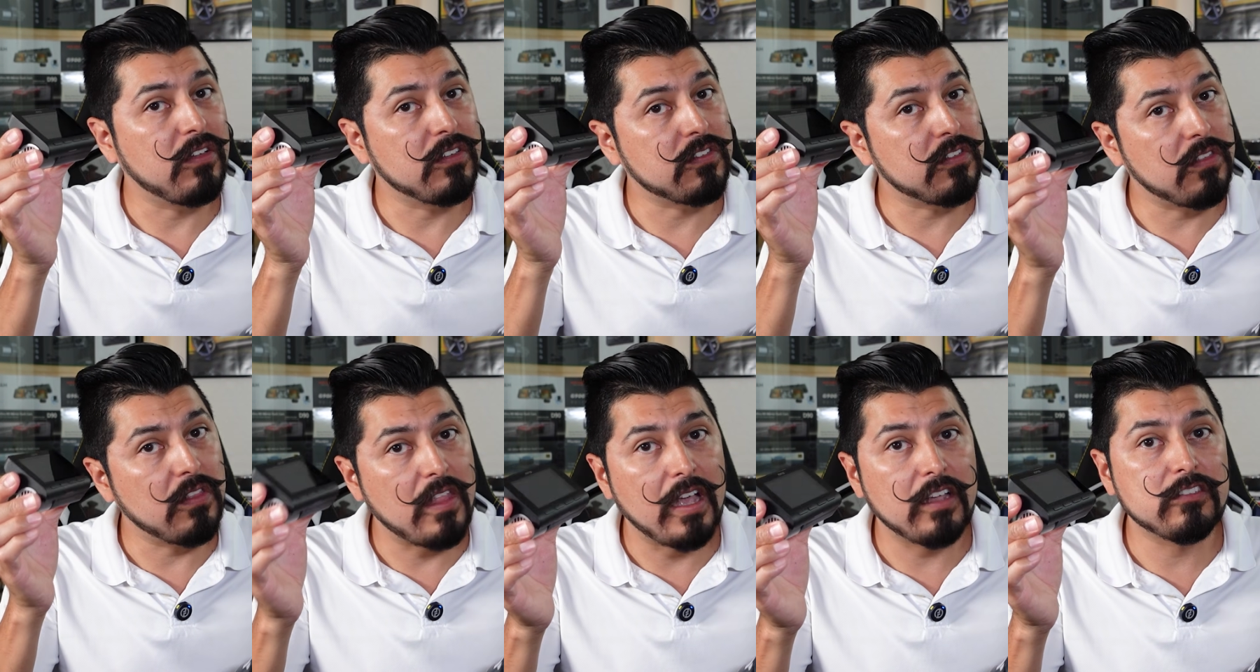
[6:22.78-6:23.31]

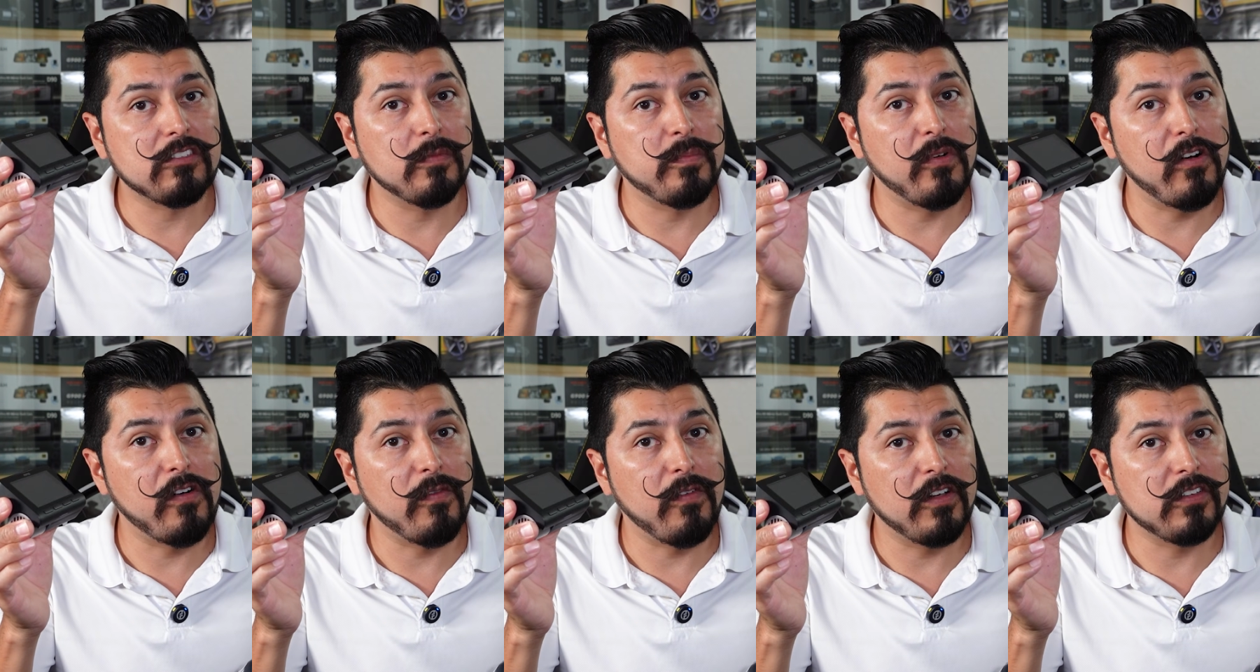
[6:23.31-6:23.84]
does not
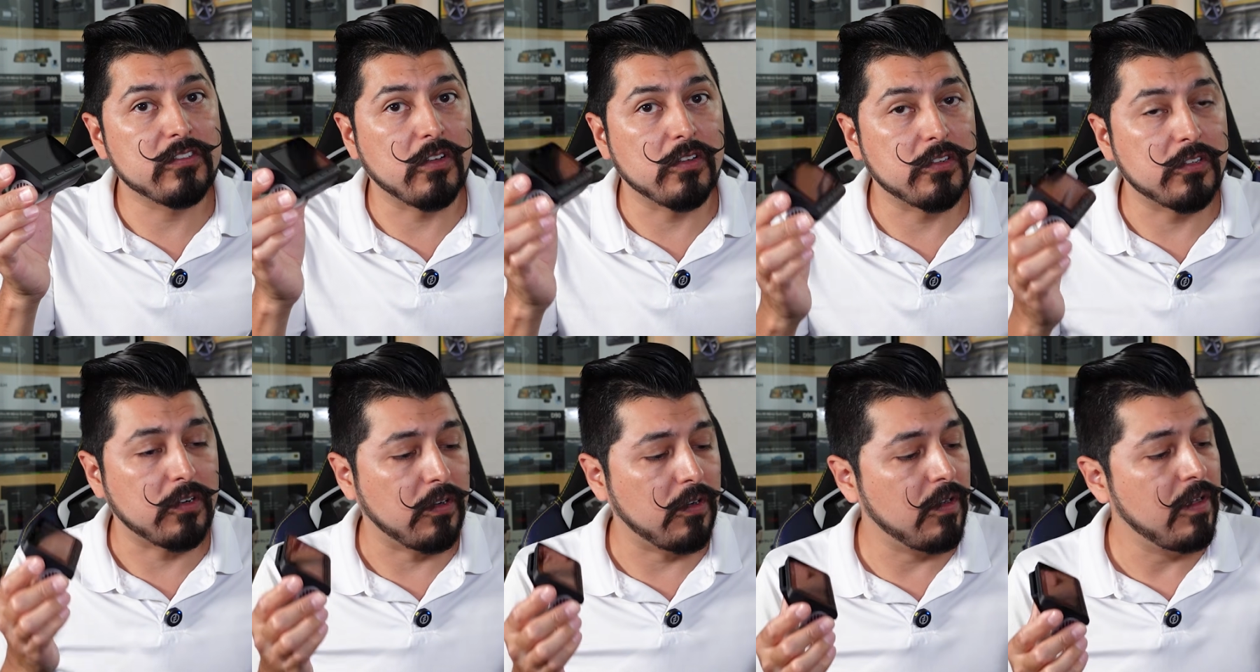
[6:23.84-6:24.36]
support voice
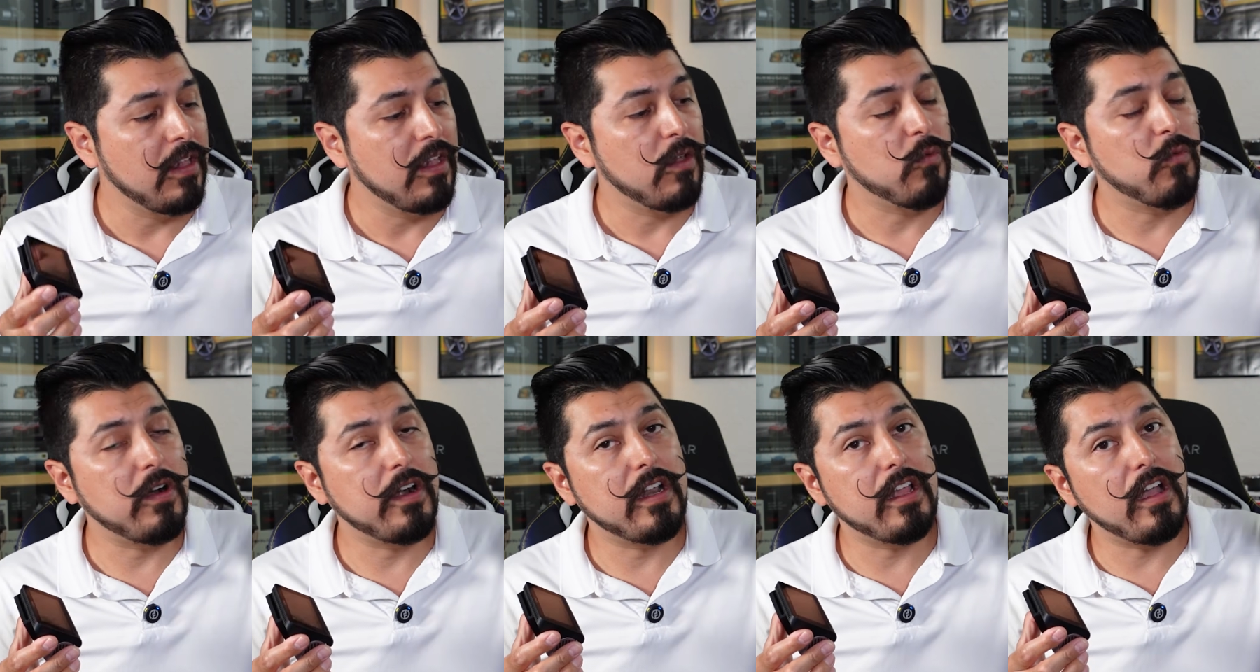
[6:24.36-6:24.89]
control,
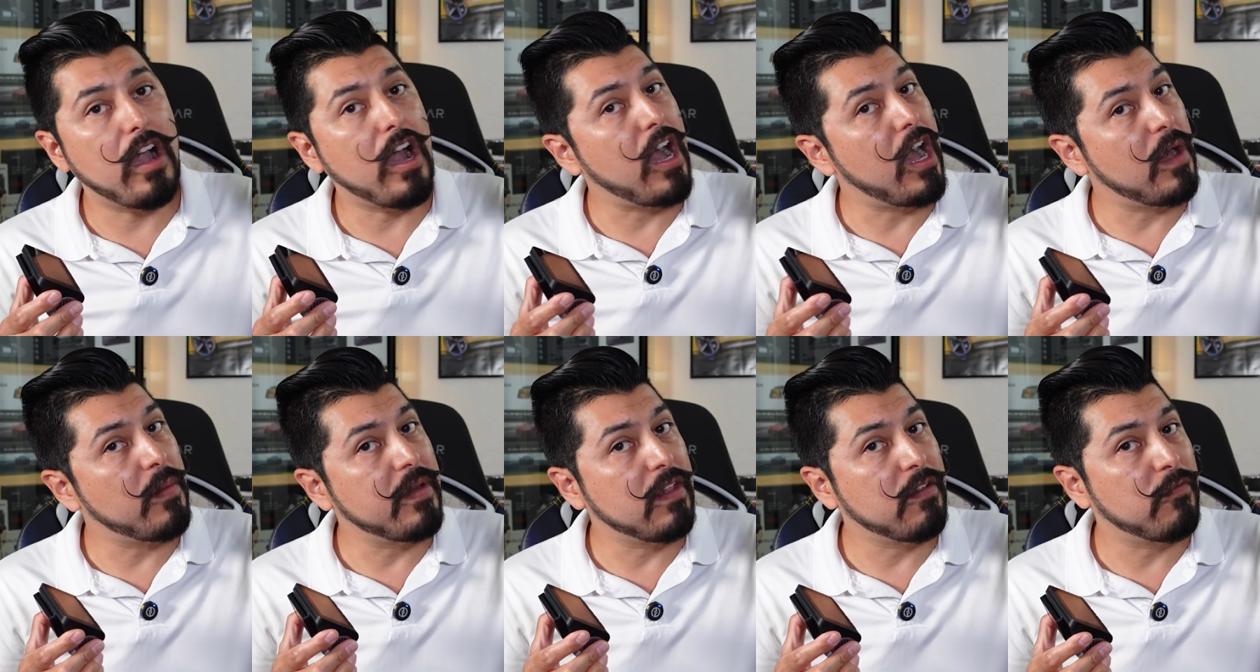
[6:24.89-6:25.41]
where the
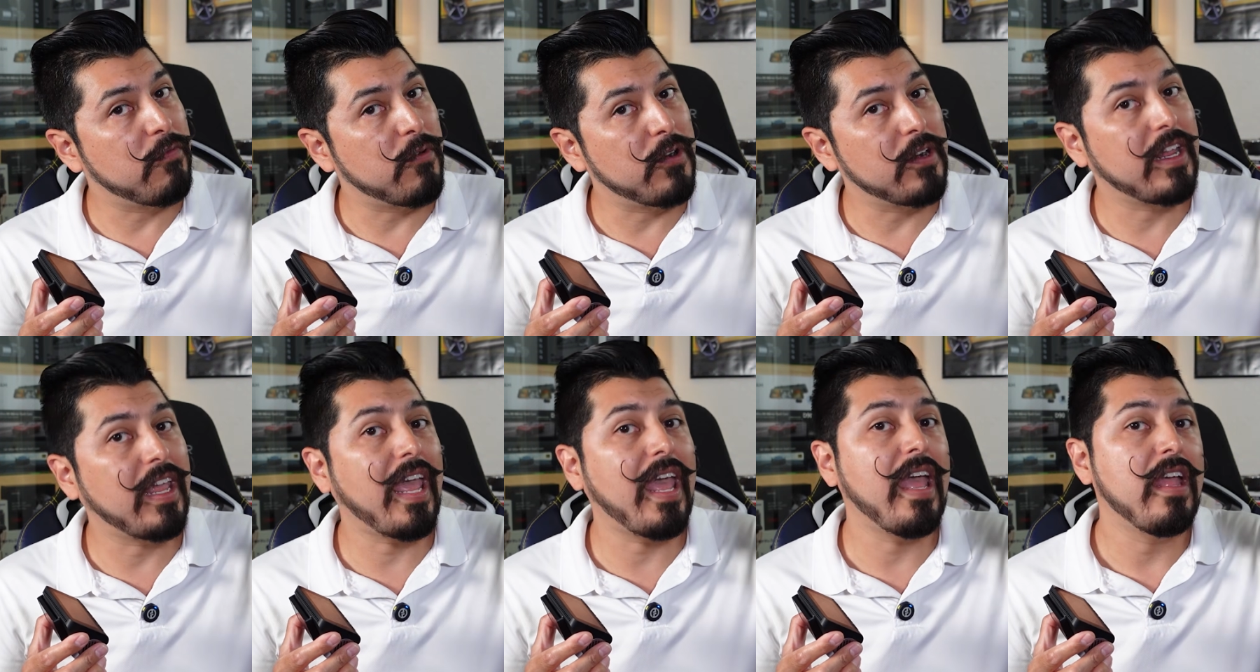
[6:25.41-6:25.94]
Omni
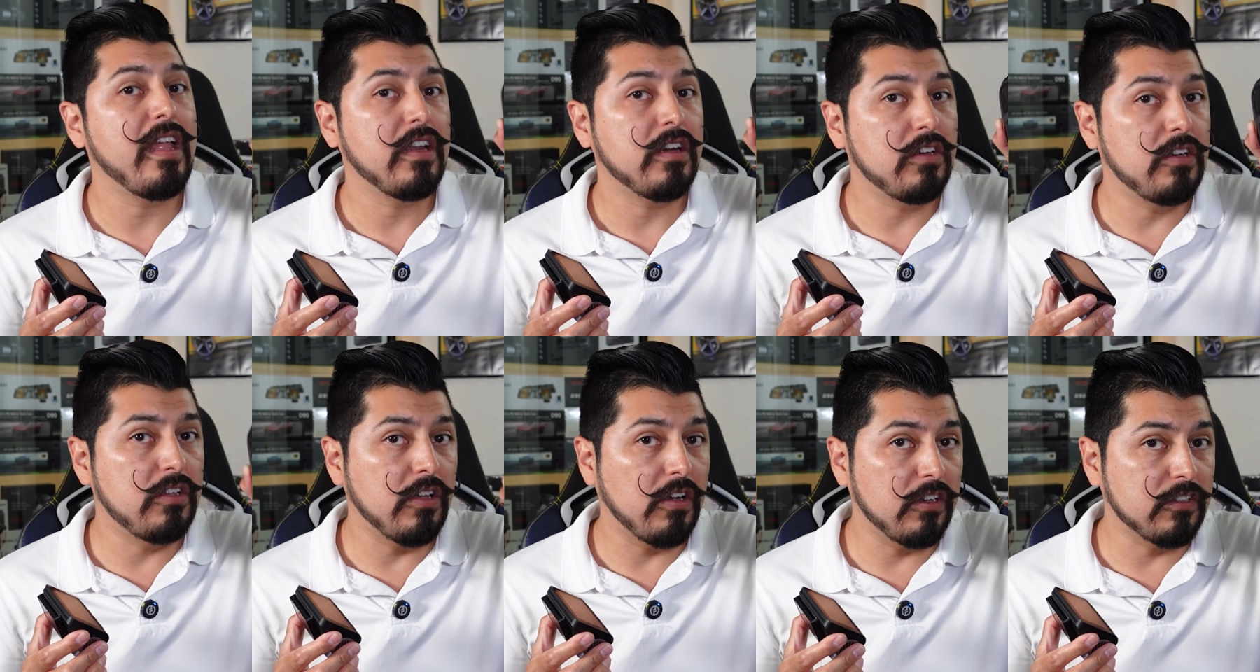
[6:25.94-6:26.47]
4K
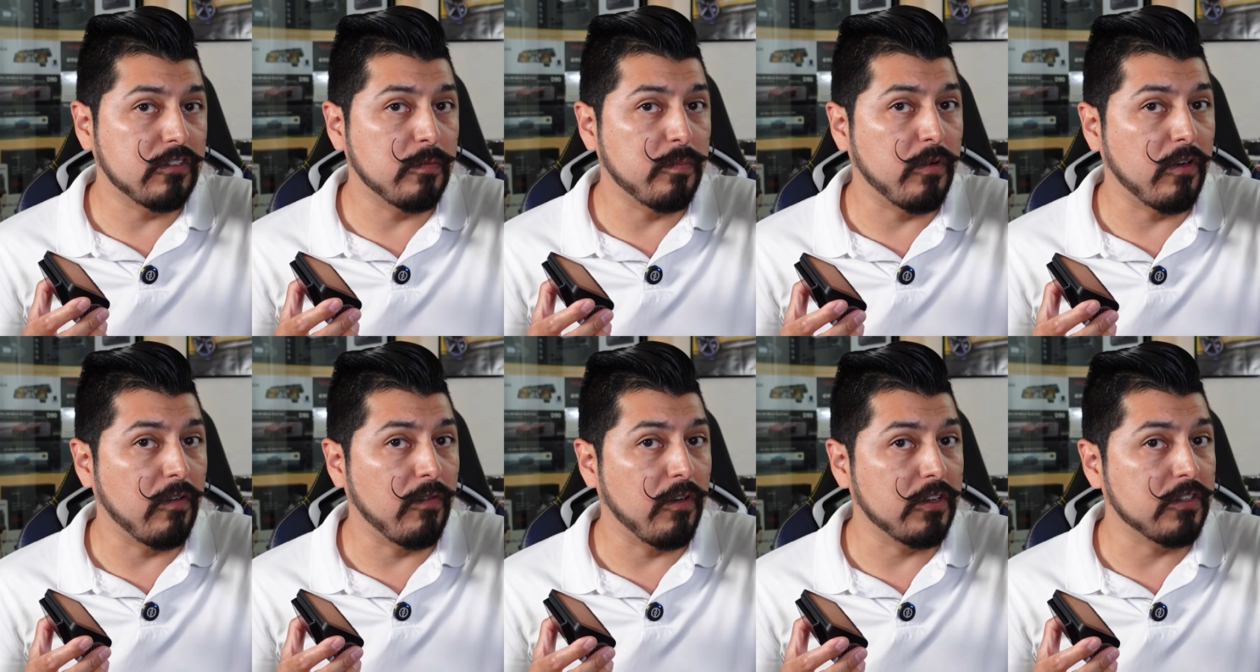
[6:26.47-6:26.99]
does
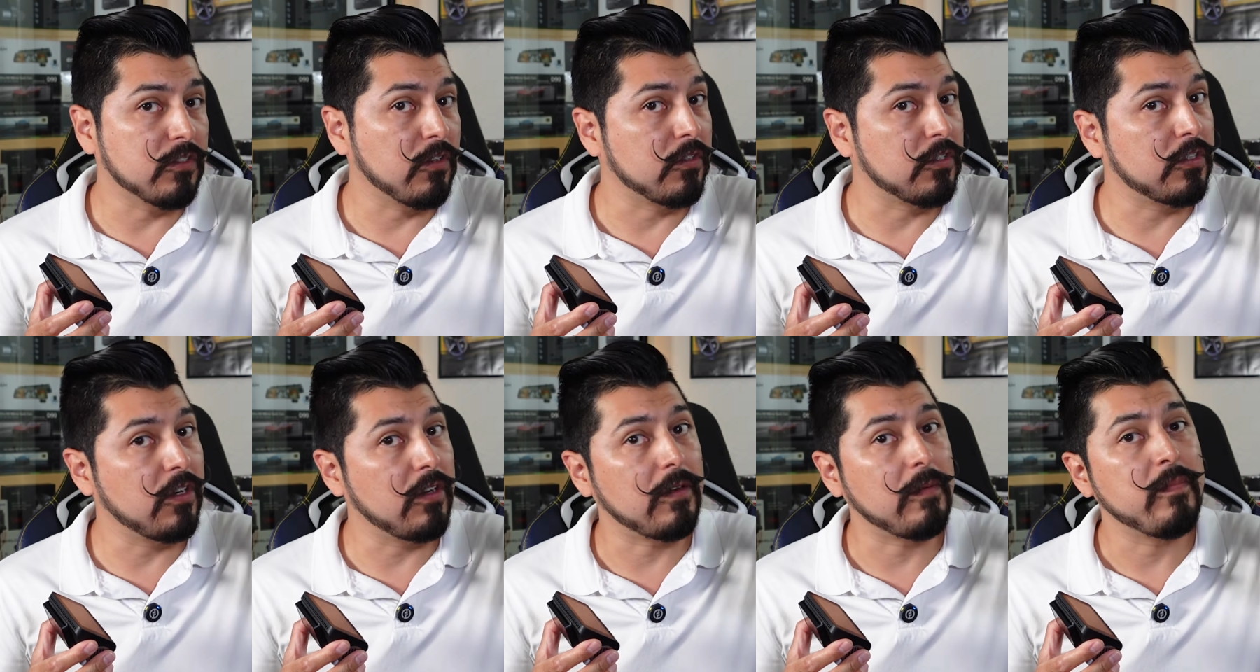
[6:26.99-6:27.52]
support voice
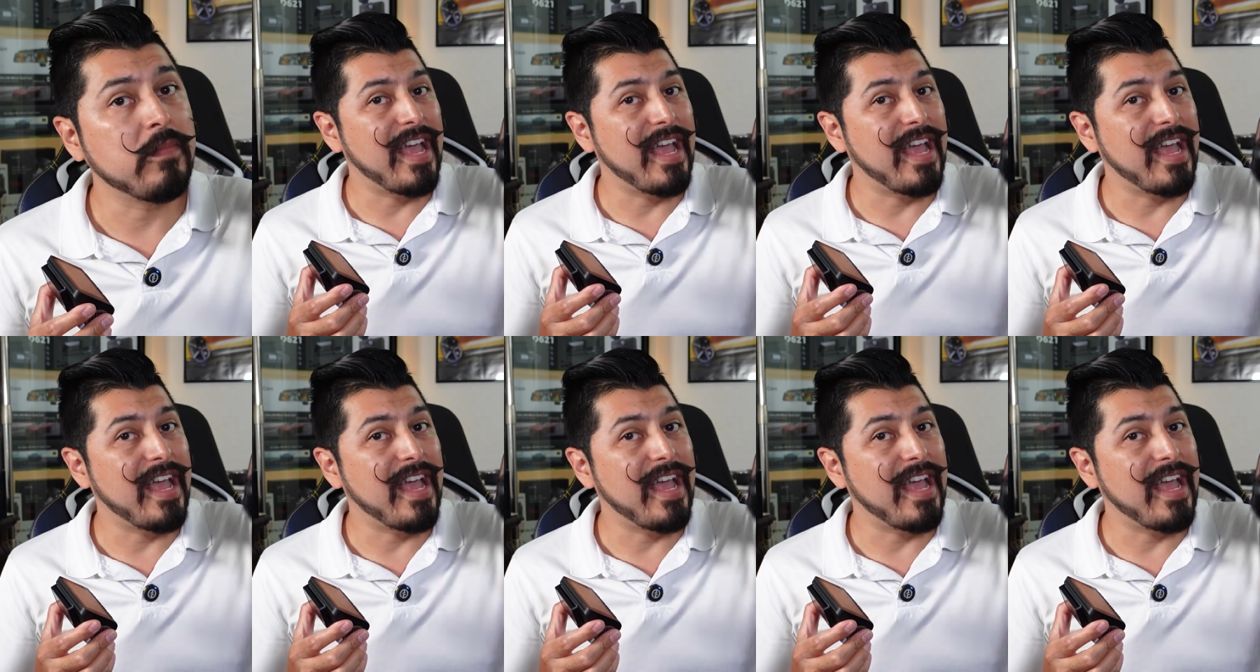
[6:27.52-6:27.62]
control.